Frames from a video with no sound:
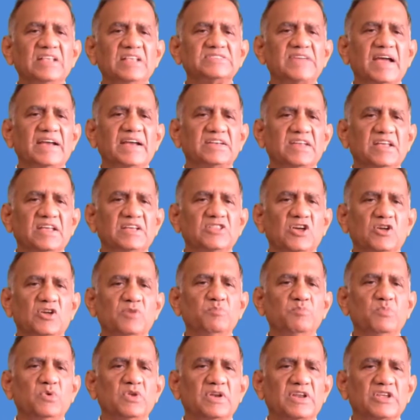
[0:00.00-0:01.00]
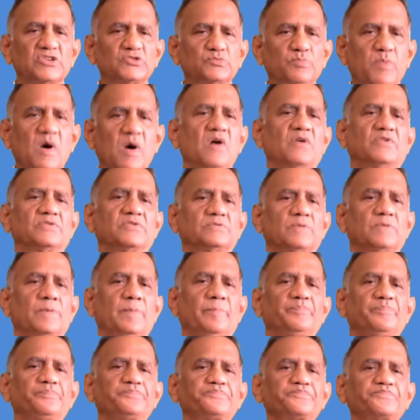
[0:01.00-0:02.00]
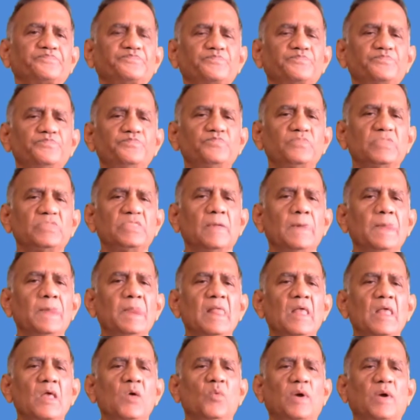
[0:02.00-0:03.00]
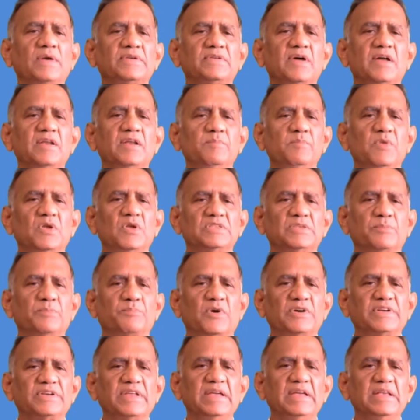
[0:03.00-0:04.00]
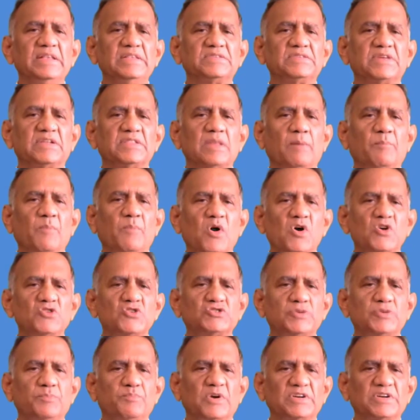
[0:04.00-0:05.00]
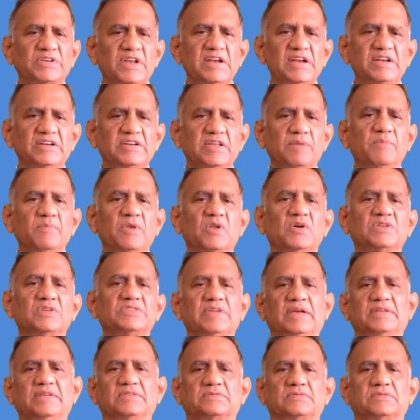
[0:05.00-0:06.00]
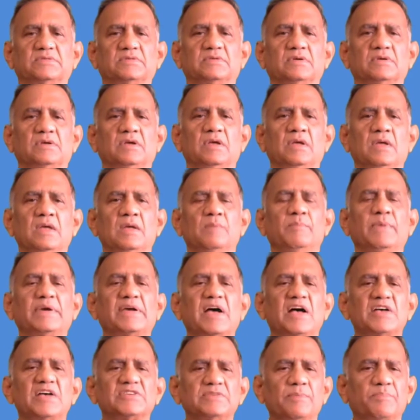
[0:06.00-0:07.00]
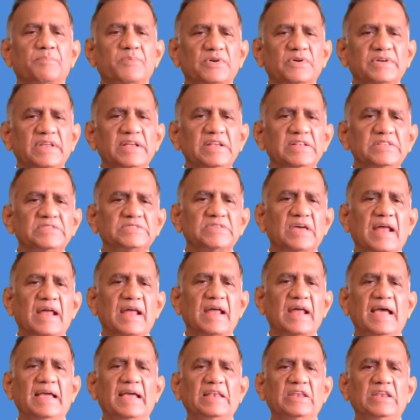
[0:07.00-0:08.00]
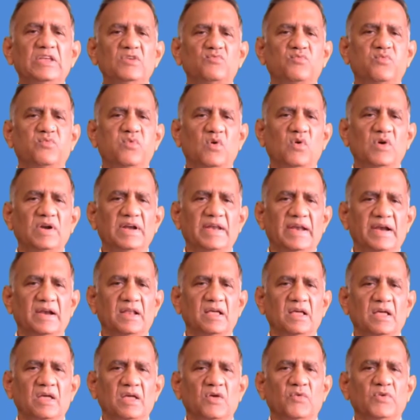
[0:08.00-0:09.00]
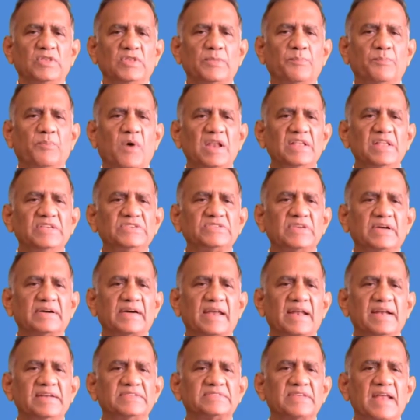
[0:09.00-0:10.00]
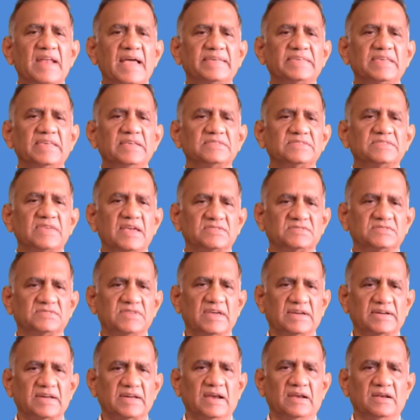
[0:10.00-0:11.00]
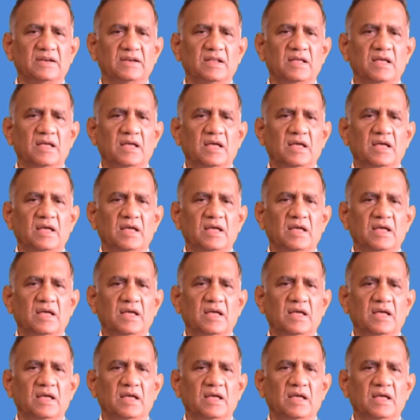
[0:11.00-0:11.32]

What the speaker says: eliciting the immune response. What are immunogens? Proteins are the most potent immunogens because the proteins are highly folded, with polysaccharides ranking as second.